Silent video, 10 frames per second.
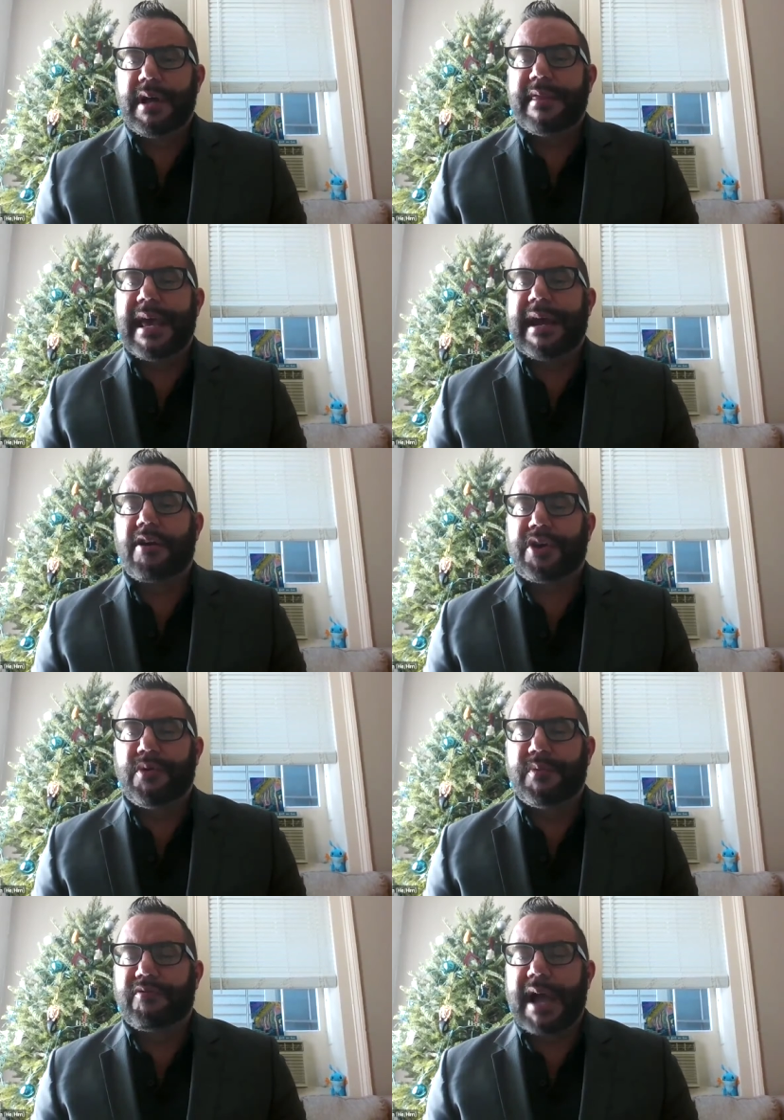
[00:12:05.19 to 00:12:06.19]
They are
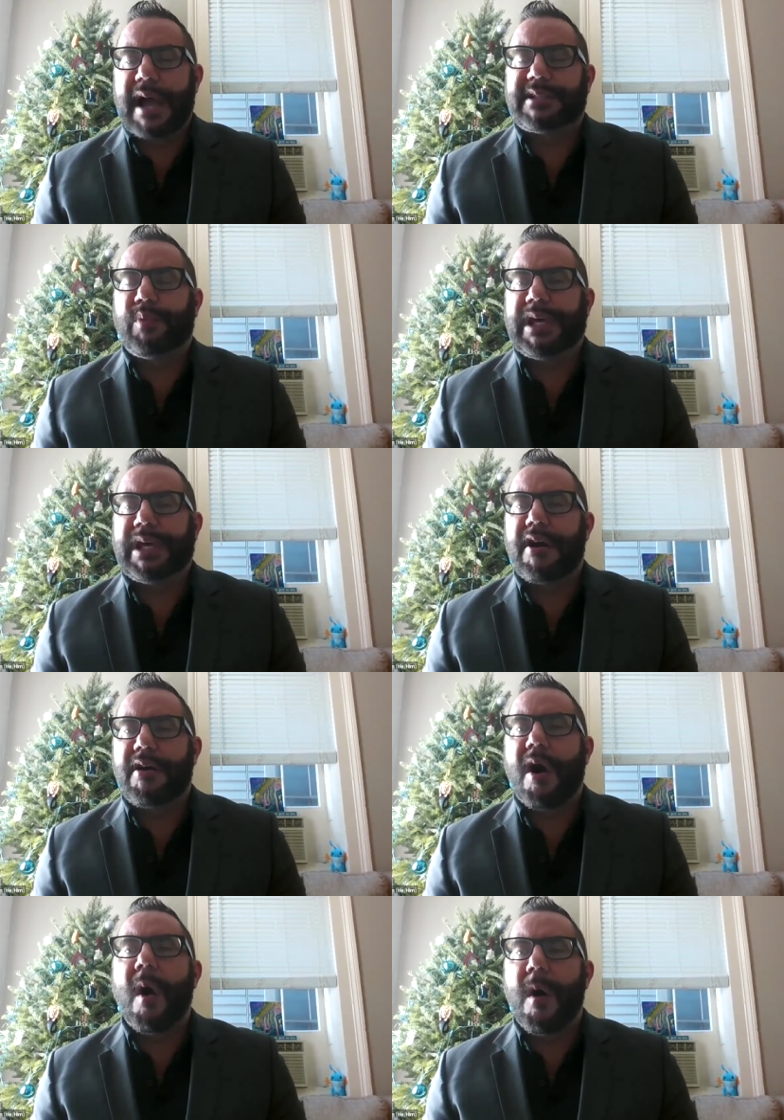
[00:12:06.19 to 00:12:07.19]
human rights we
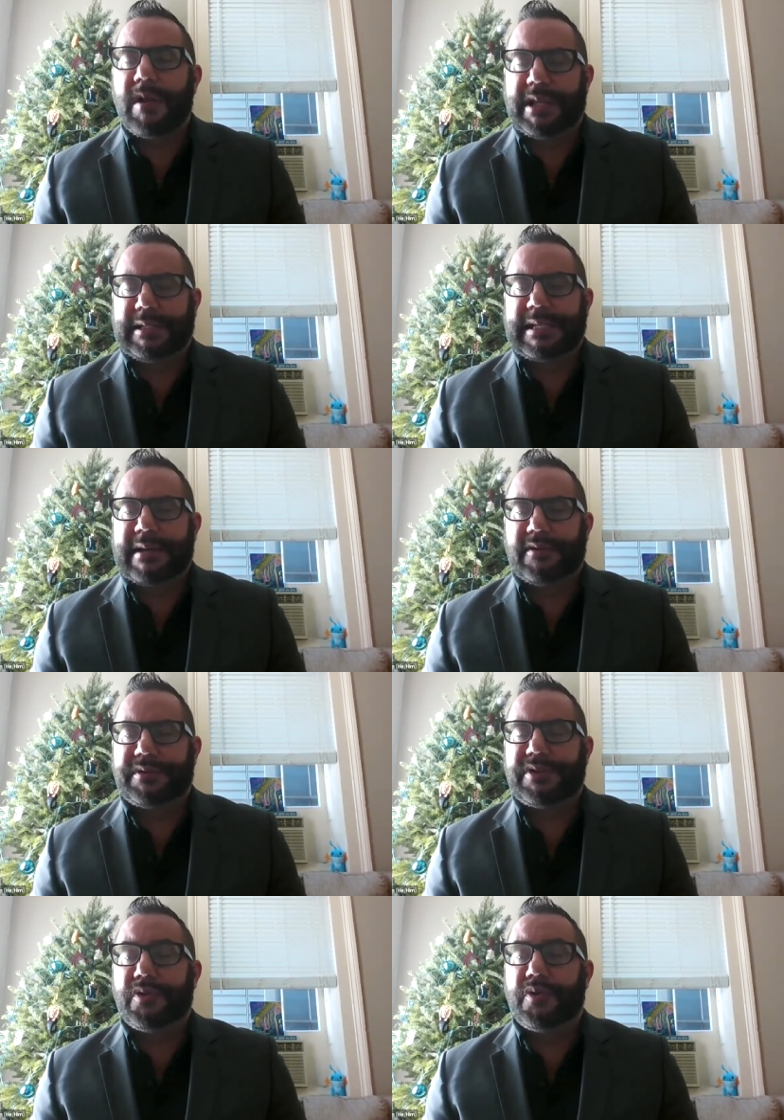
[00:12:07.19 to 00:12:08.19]
are all entitled
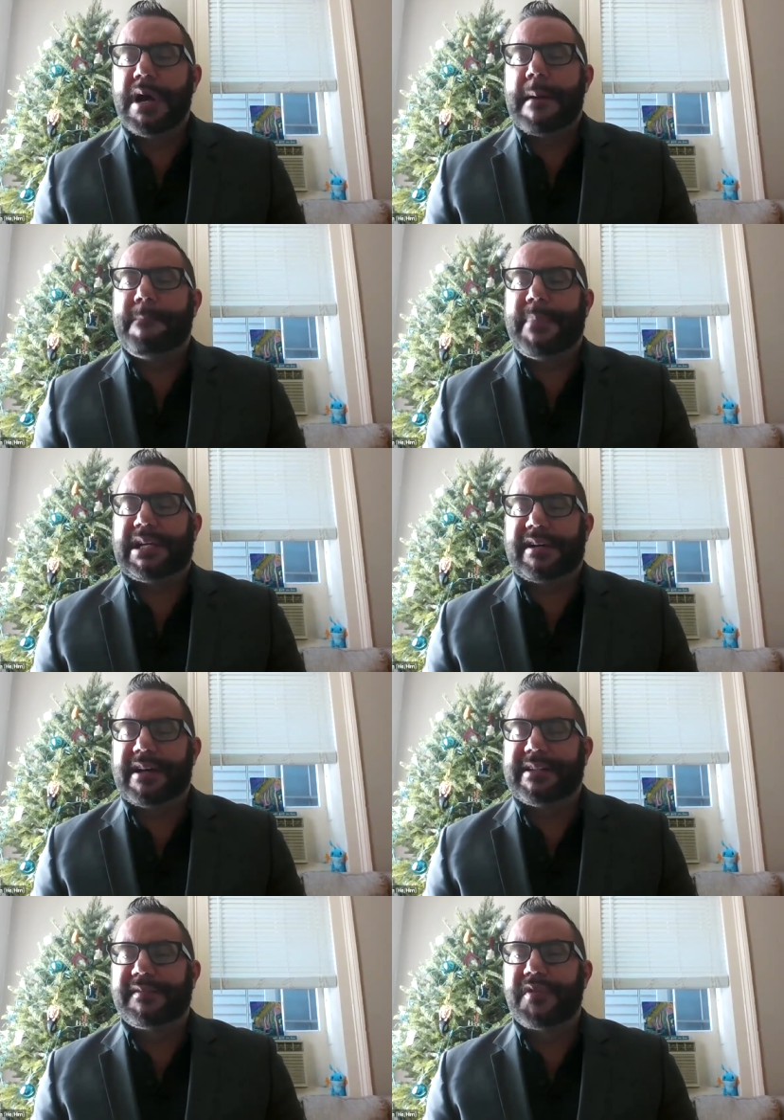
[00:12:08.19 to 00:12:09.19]
to
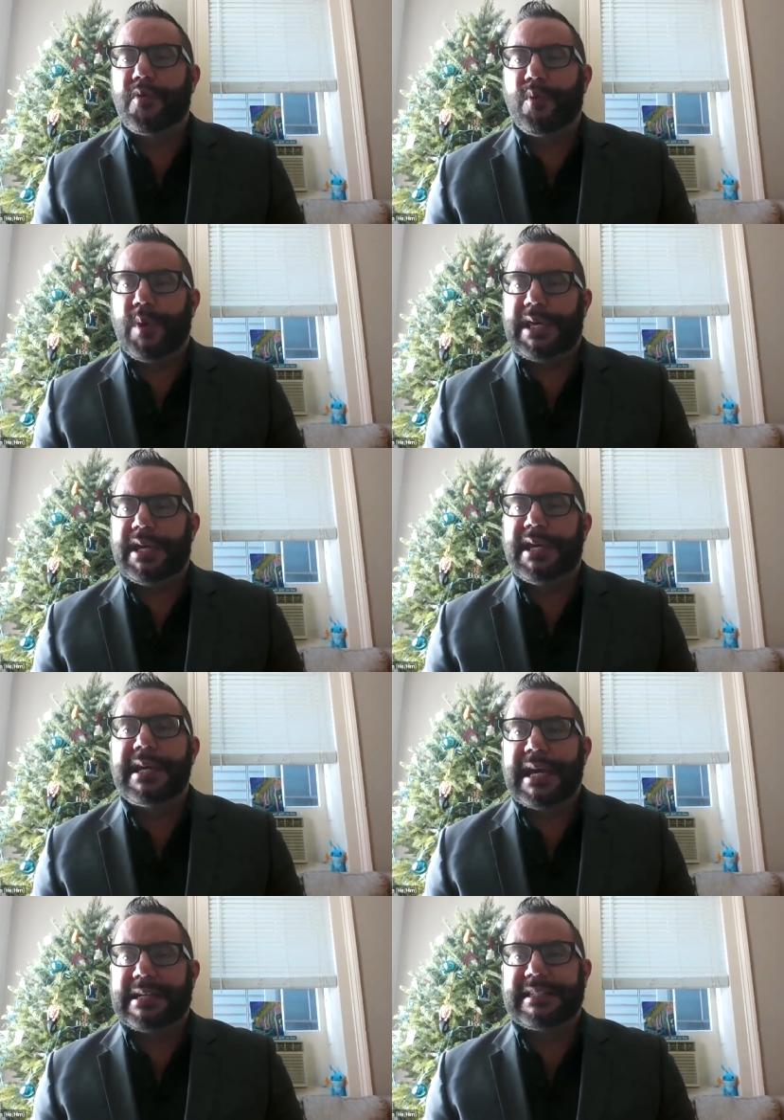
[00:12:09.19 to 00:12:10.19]
because we
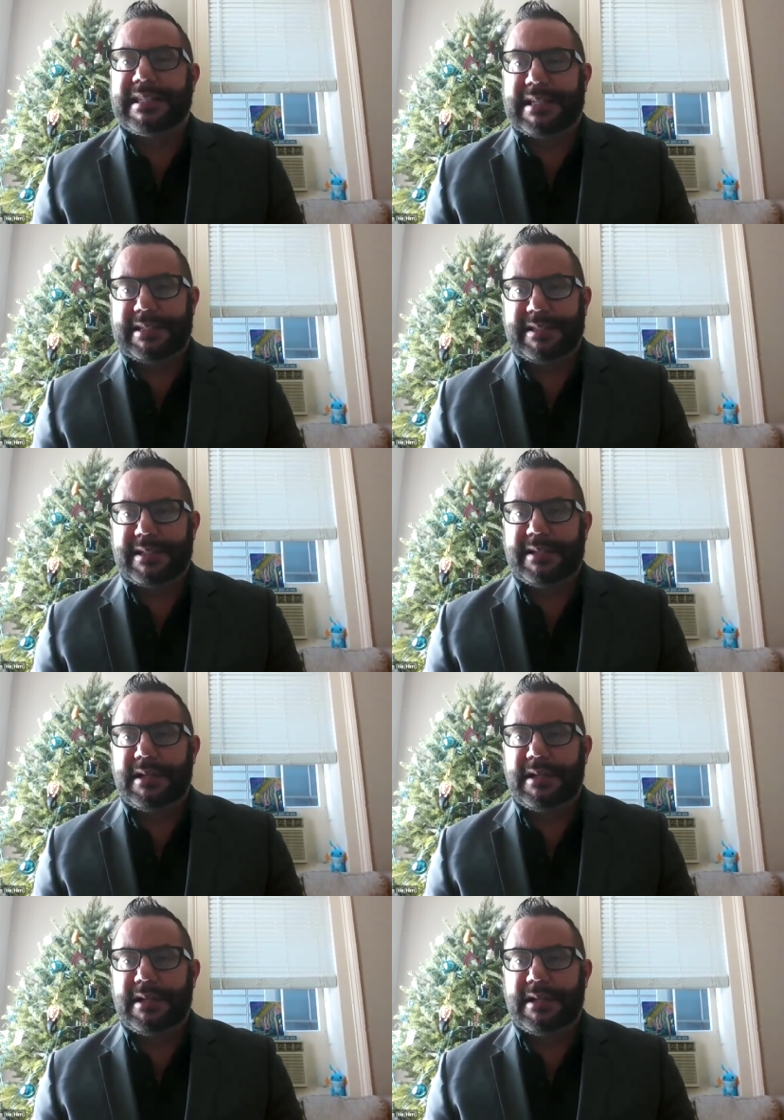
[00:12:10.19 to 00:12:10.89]
exist.